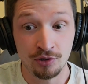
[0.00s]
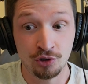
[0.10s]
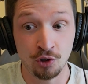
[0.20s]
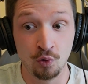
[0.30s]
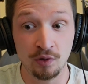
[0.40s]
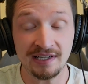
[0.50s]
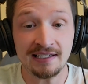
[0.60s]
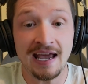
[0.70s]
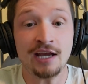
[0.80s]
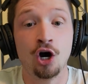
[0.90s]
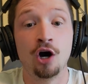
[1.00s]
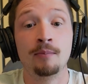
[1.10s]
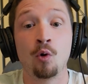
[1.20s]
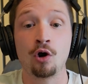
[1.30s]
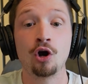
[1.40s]
to take on
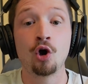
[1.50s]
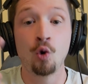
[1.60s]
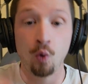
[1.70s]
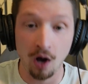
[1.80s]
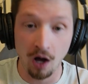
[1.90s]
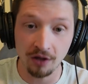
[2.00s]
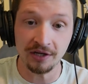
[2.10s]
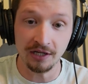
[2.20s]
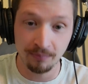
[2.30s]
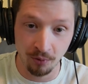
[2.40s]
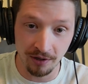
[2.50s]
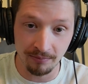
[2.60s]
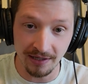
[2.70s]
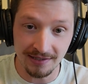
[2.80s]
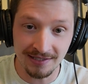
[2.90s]
more quality
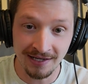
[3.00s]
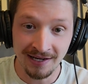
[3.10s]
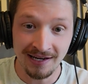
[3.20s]
appointments.